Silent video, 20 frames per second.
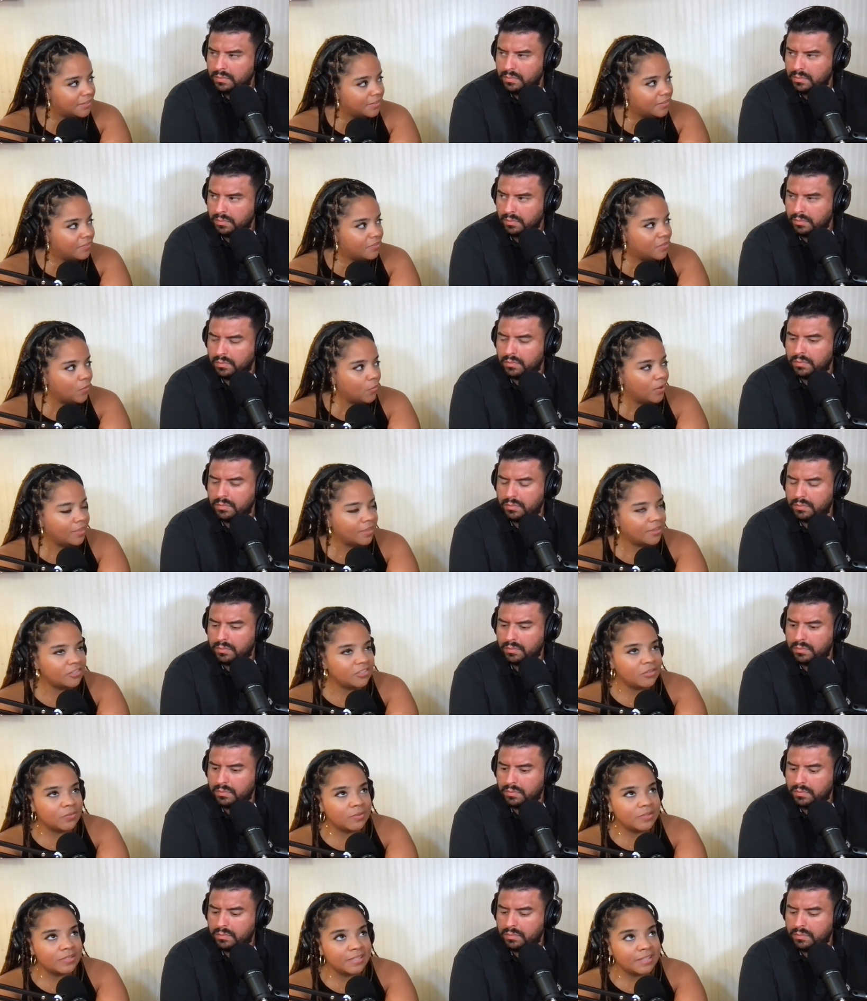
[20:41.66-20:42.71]
Speaker 1: mm. the way that she
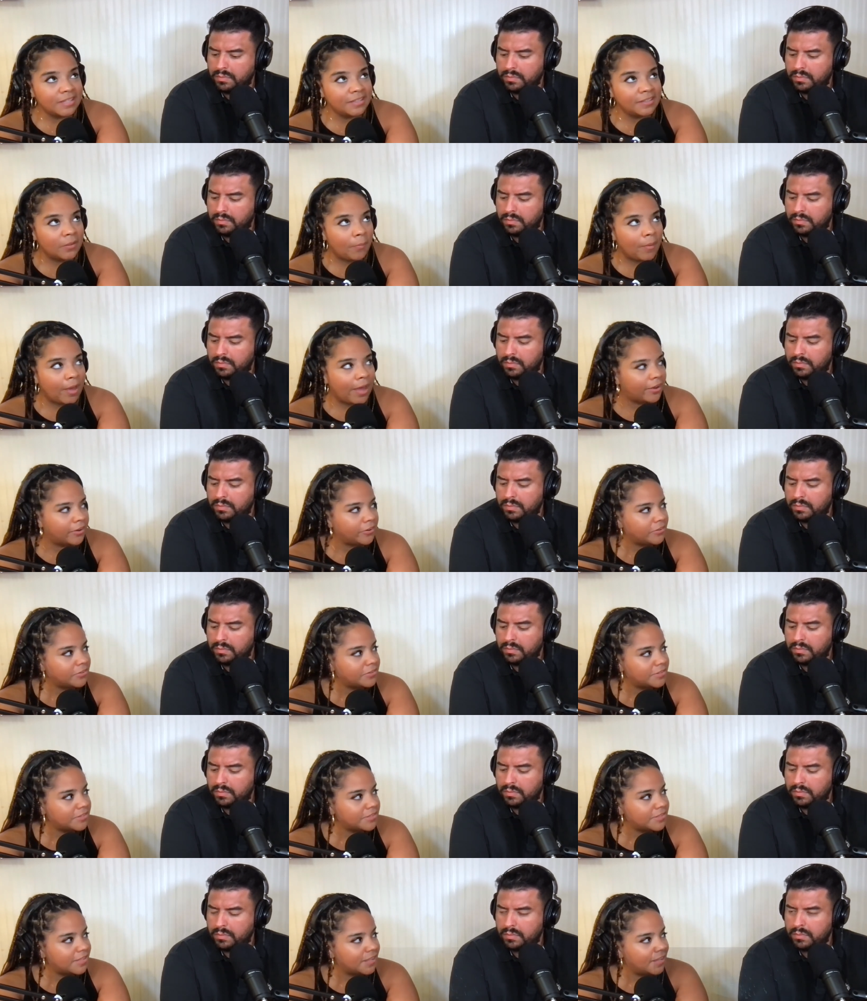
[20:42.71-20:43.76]
was seeing the
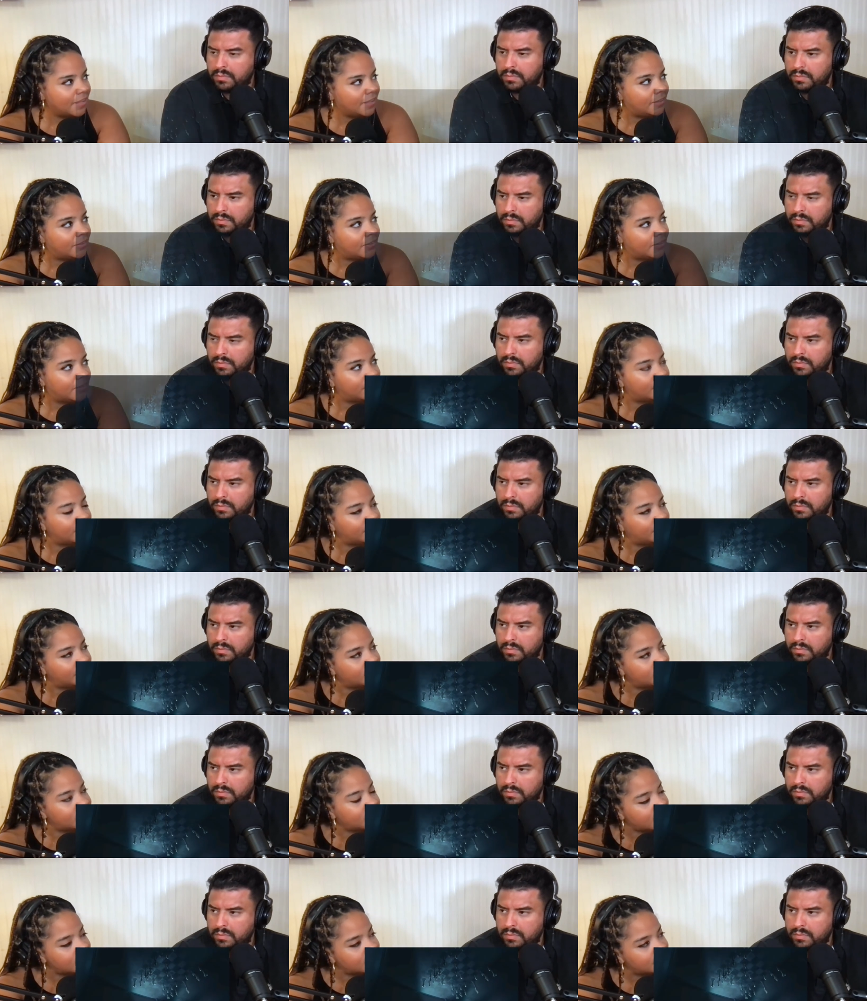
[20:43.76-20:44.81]
patterns in the in the
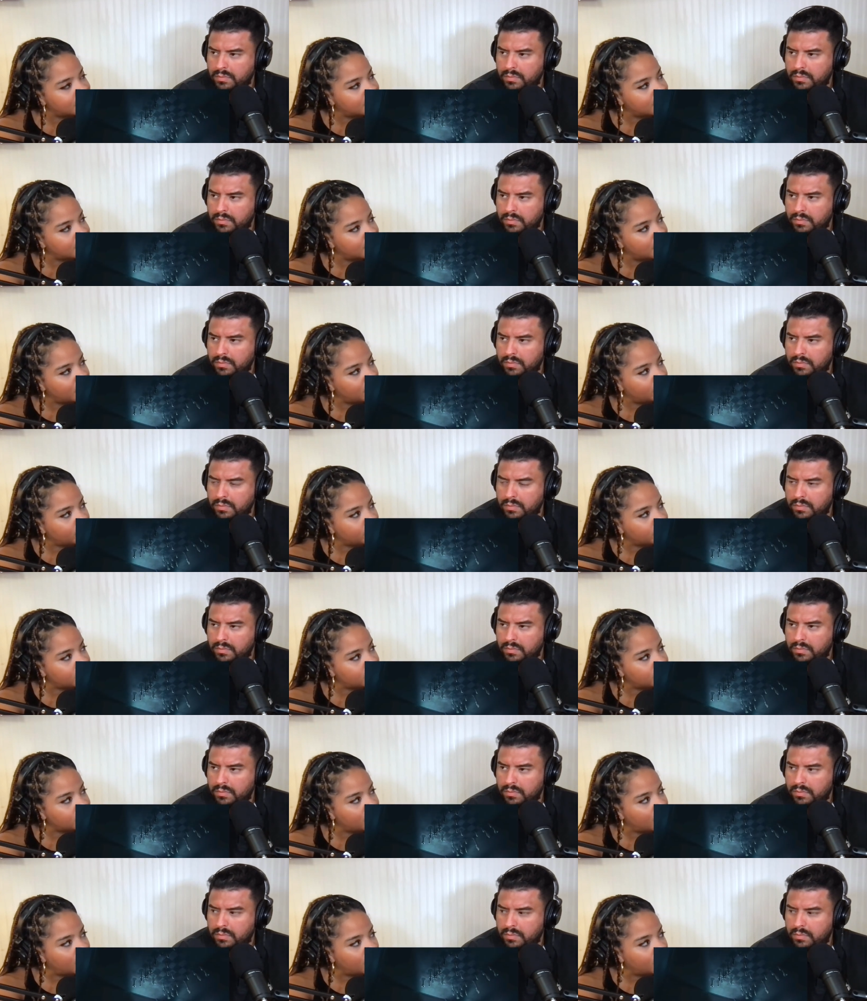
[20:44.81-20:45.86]
chess um
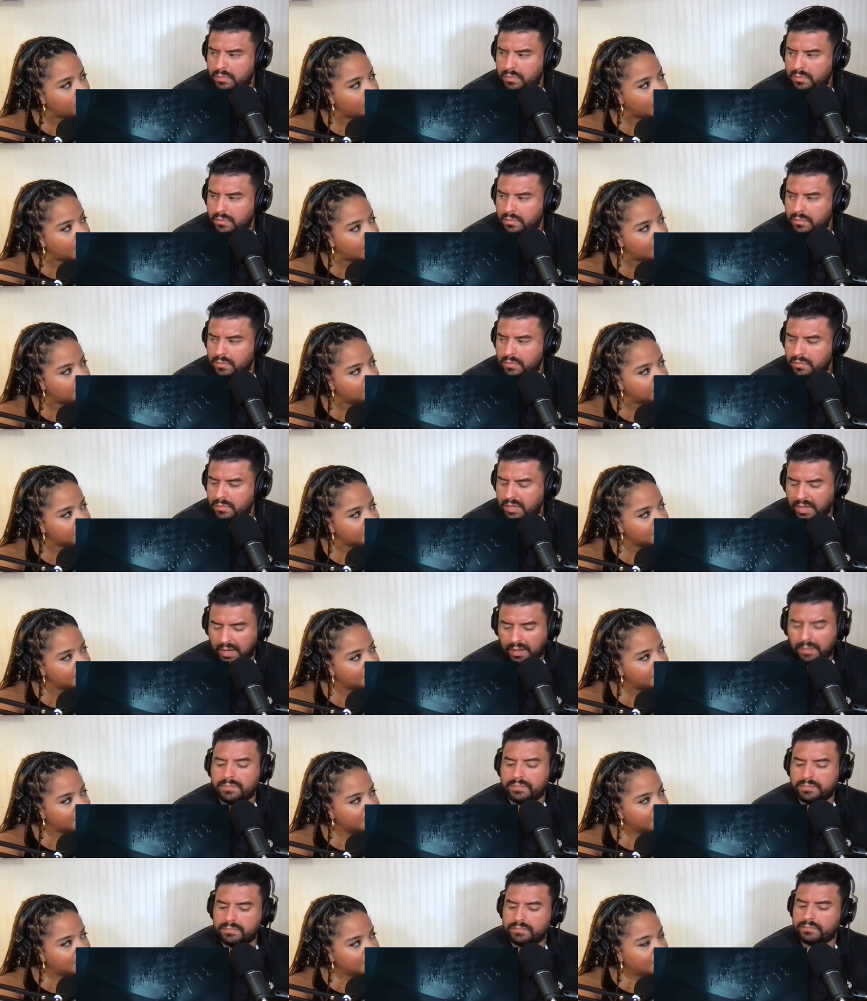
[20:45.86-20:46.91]
um game yeah
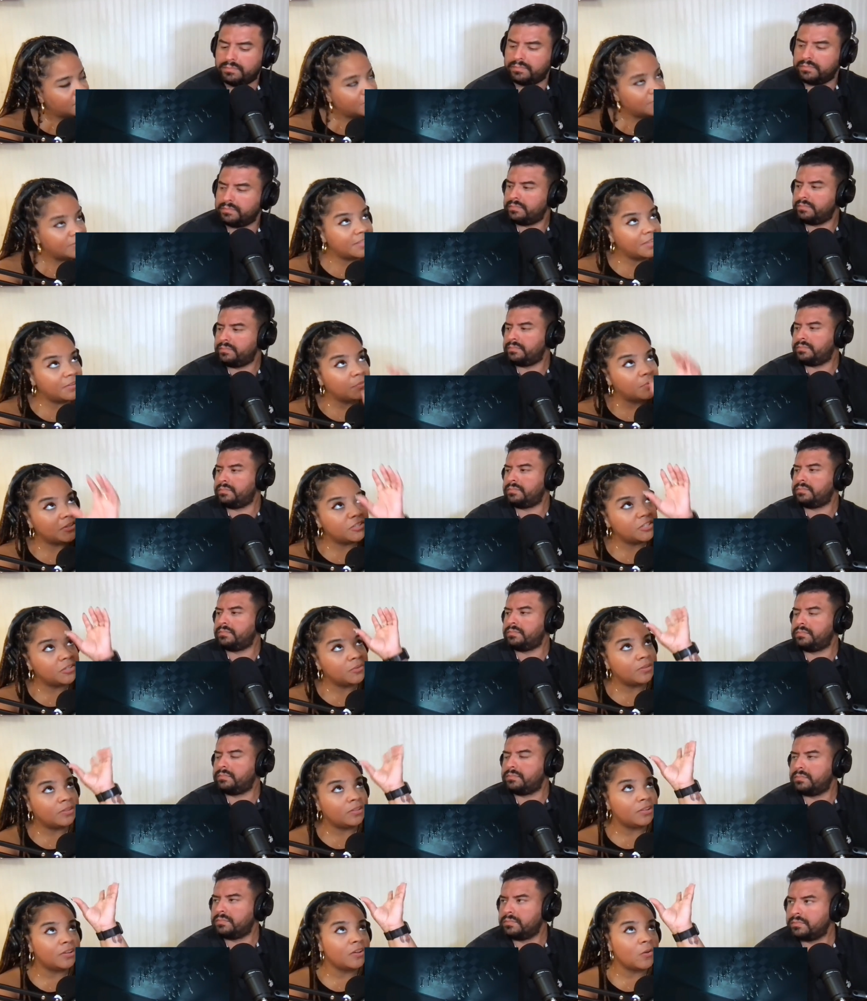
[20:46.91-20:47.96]
you see when she would
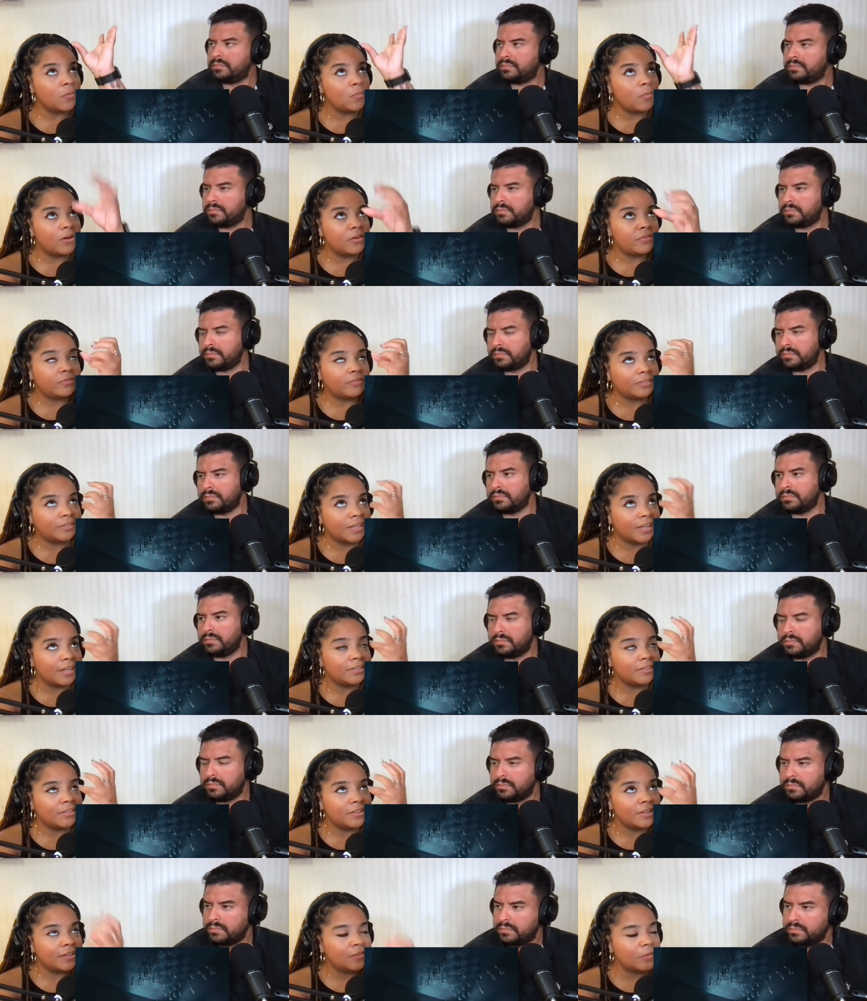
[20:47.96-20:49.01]
look above and like
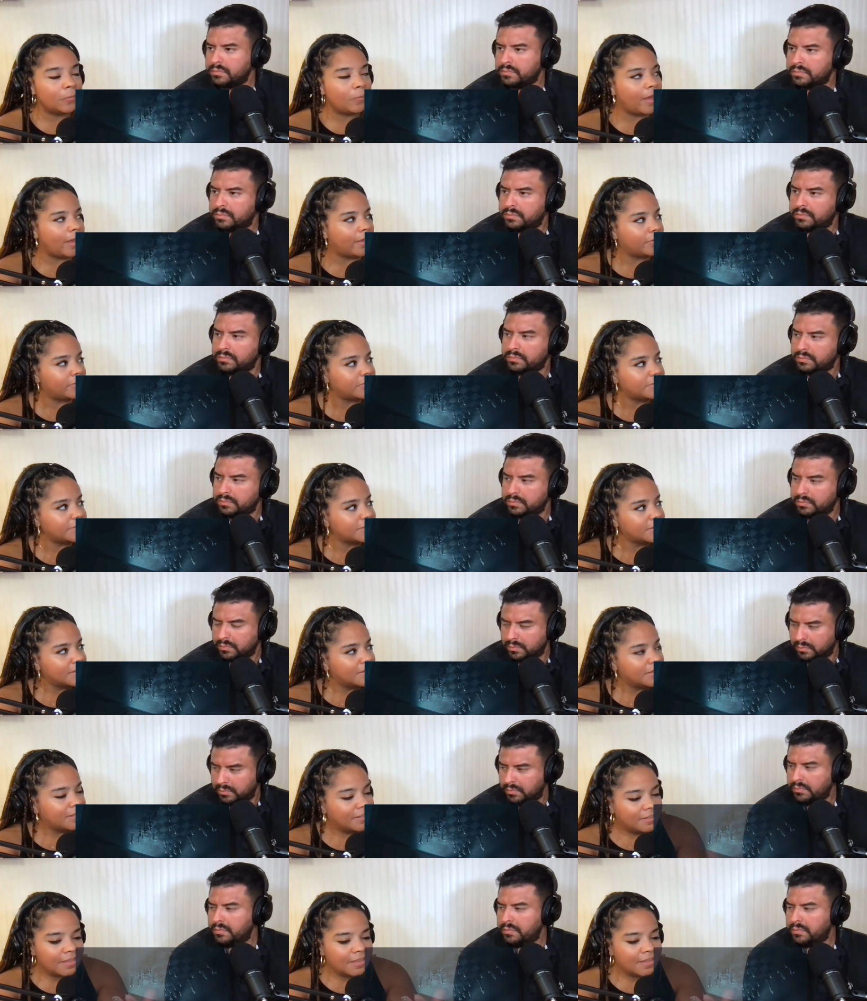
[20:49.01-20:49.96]
look at the patterns mm-hmm.